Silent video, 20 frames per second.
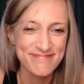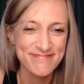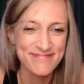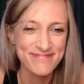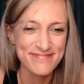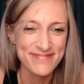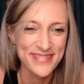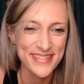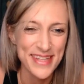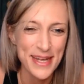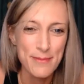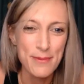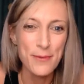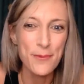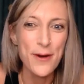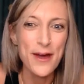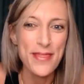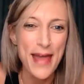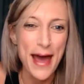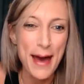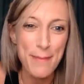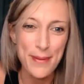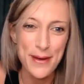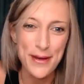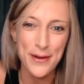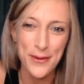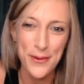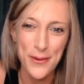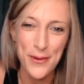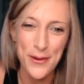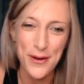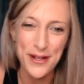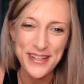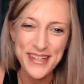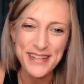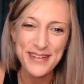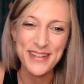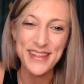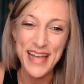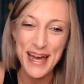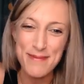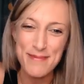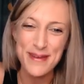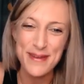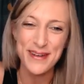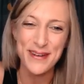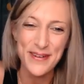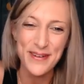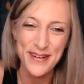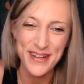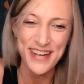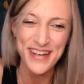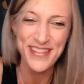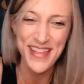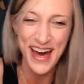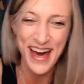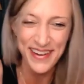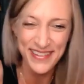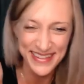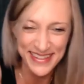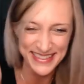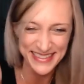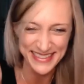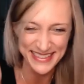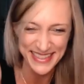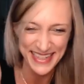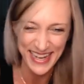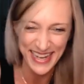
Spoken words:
Wouldn't that be cool? Wouldn't that be cool if that was?